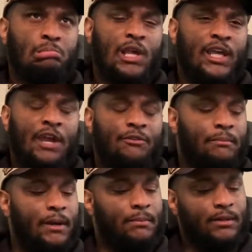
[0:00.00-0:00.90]
I can't
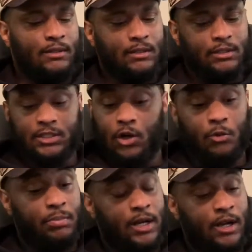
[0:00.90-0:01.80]
remember. So,
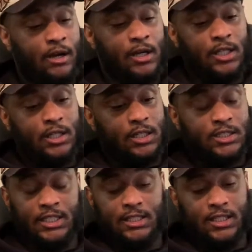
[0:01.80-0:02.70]
but
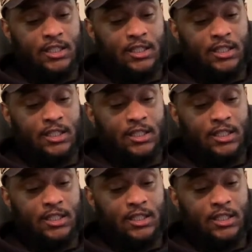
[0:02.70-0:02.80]
she,